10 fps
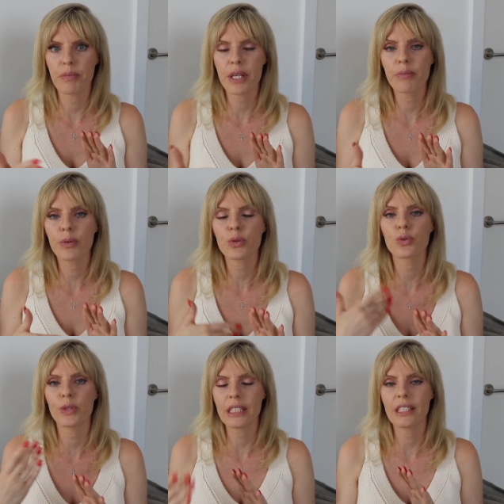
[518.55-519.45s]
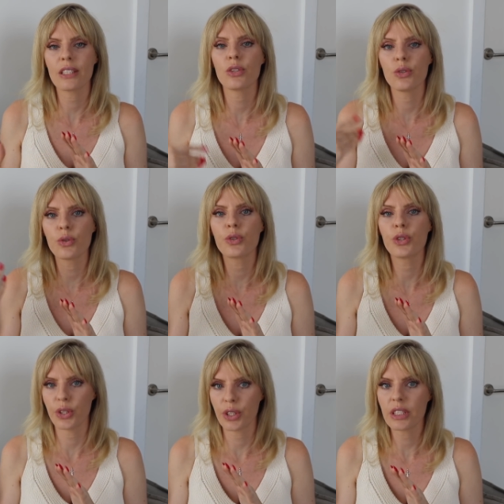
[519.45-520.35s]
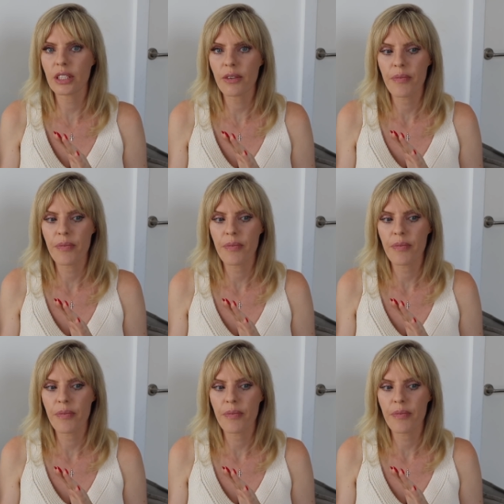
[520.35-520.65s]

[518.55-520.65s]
people treating you good,